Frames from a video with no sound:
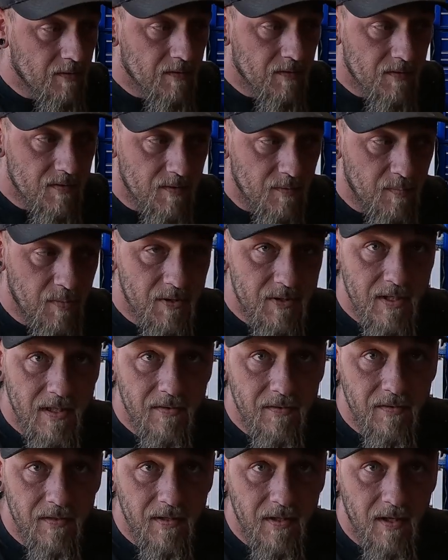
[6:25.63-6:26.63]
So put down
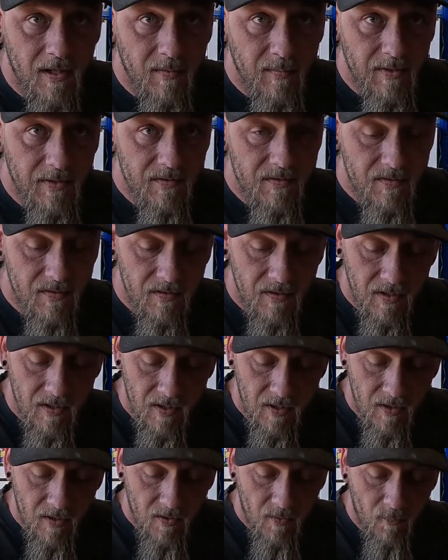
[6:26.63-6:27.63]
in the comments,
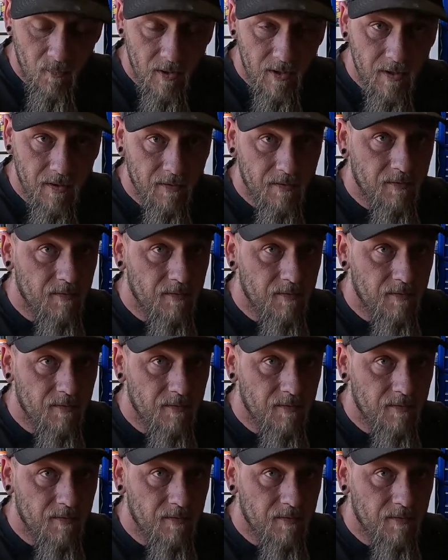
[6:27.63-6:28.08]
what other